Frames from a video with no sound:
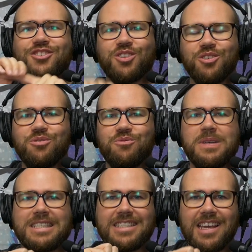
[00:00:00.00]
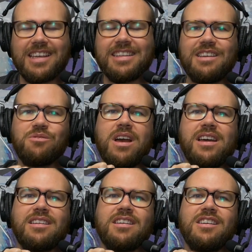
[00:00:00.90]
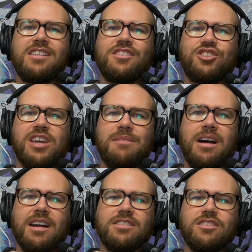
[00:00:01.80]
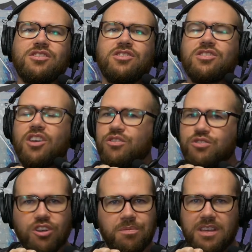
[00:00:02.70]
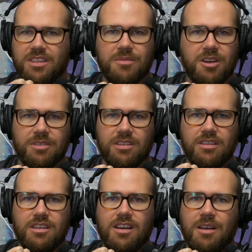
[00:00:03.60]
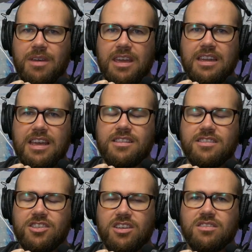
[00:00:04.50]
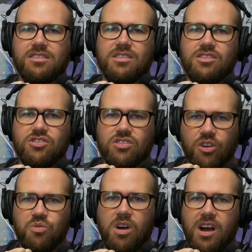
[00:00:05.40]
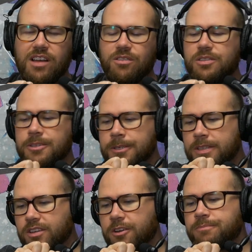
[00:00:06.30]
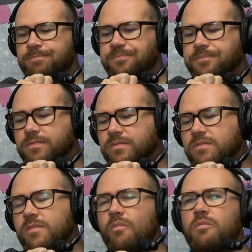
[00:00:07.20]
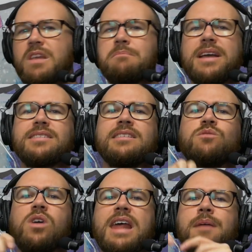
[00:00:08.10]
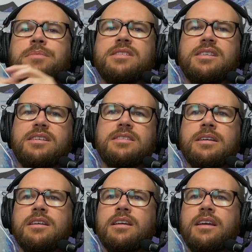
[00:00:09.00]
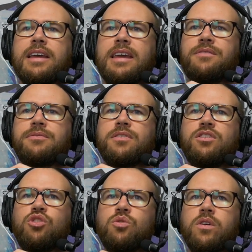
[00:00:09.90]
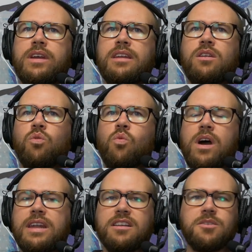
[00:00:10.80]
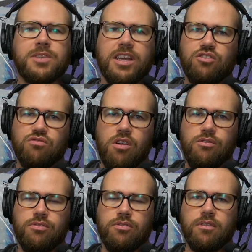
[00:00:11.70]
two, particularly when the share markets are so choppy at the moment. I mean, it's just so wild. So basically what happens is if you're in 100% growth,